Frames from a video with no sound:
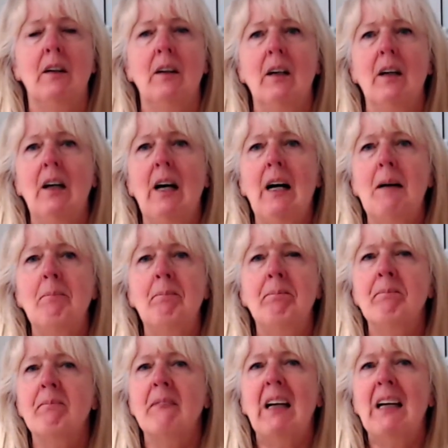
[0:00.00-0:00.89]

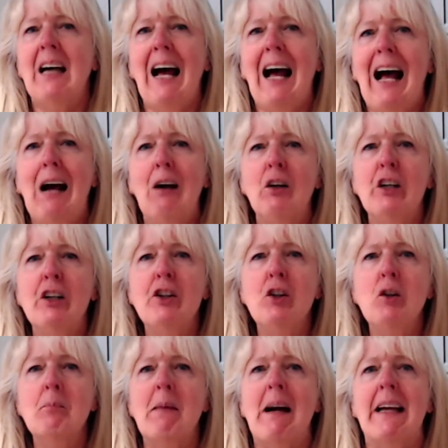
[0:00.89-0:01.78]
How can
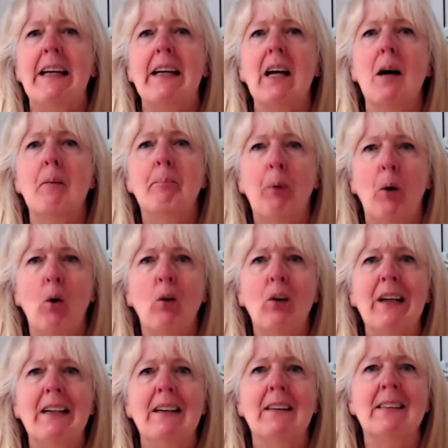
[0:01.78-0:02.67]
you make a
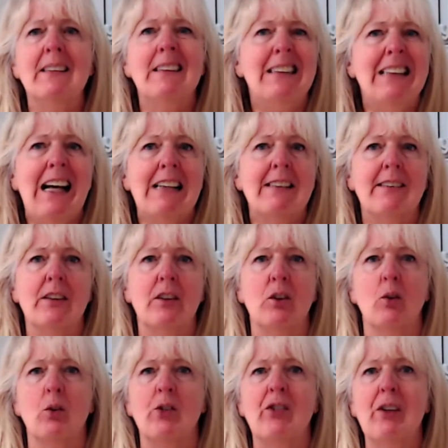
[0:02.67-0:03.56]
boring lesson
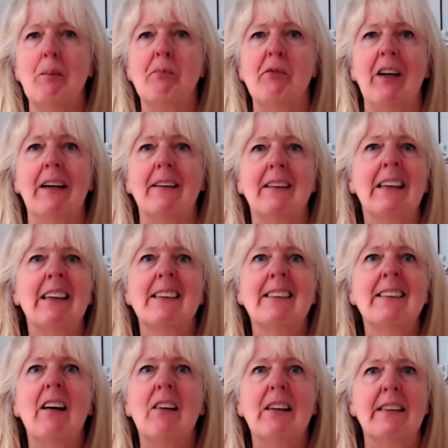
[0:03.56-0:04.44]
or subject
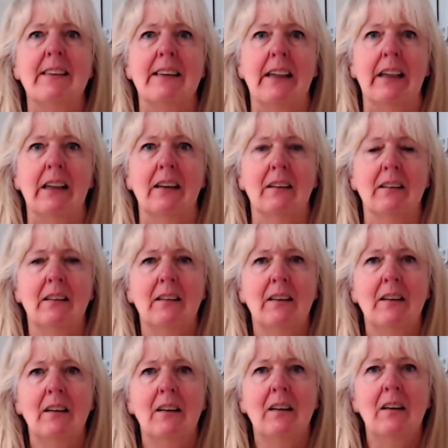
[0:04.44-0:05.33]
exciting?
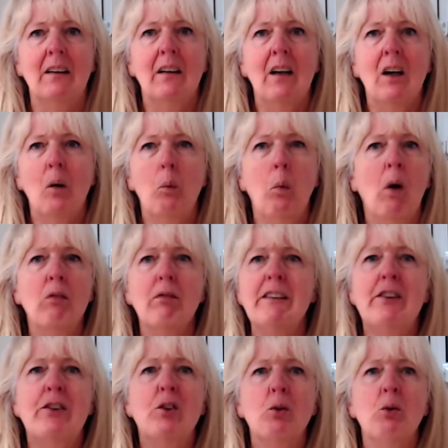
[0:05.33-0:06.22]
What
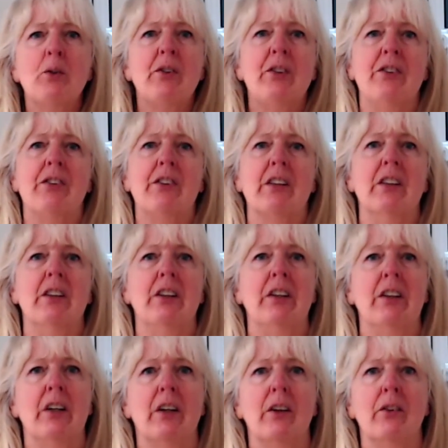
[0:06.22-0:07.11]
resources can you
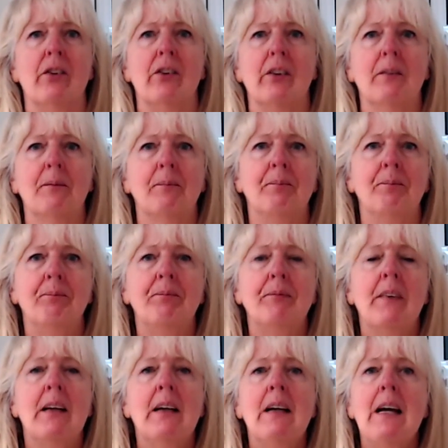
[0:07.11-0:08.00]
use?
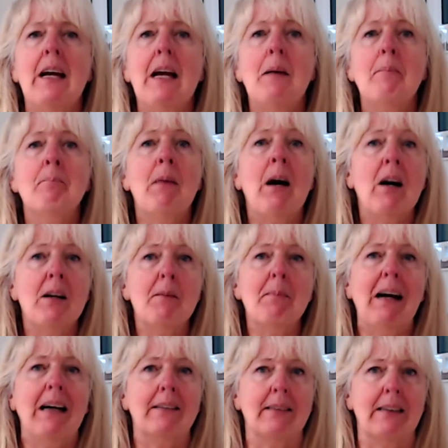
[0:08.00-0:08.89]
In my
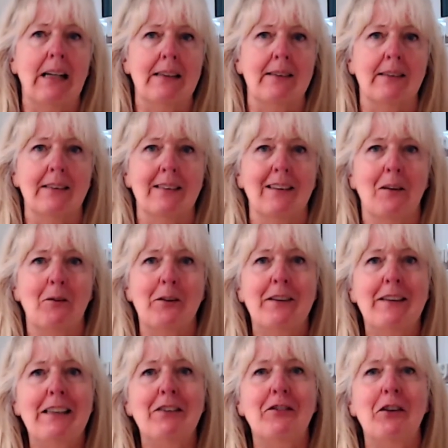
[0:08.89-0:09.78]
maths lesson, I was
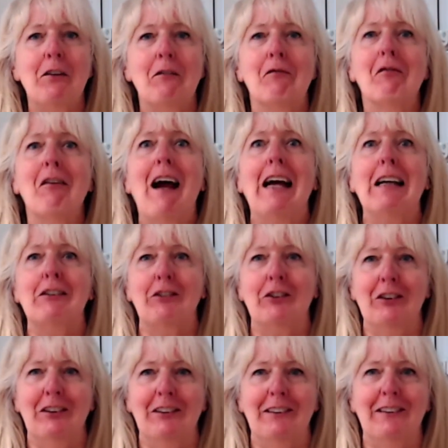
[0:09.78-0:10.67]
teaching fractions,